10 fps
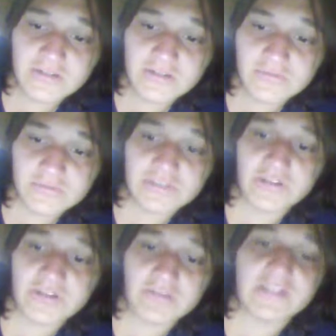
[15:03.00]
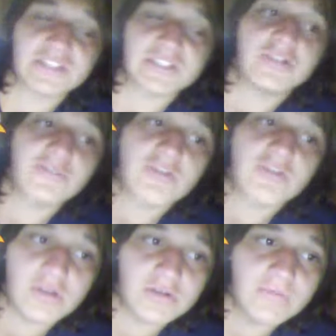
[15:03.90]
you know, like Silver
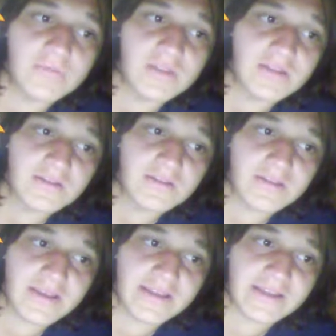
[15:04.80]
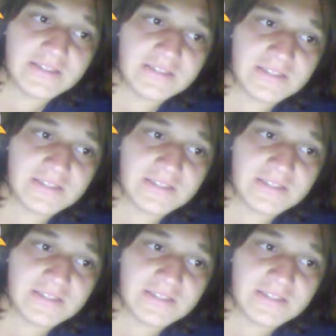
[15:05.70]
Quill, and